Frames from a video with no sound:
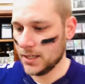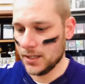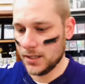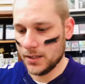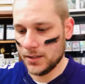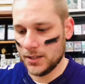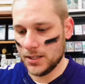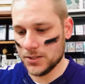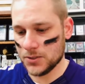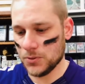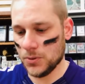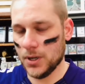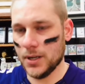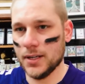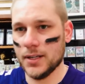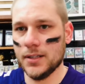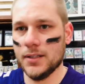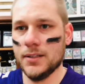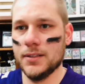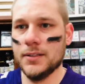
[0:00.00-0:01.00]
this
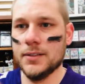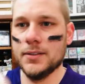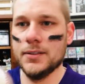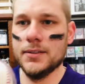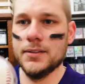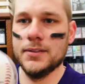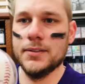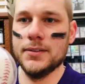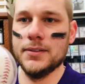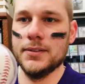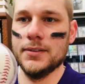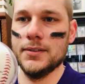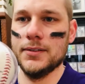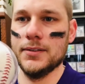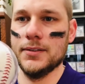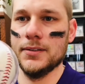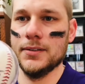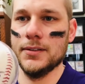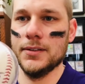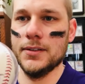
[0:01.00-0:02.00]
one,
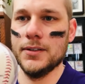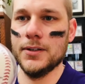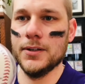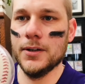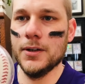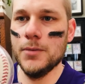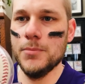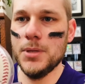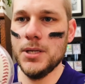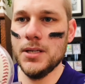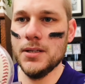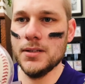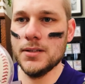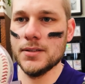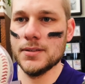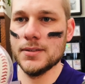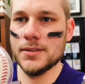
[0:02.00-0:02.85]
Kirby,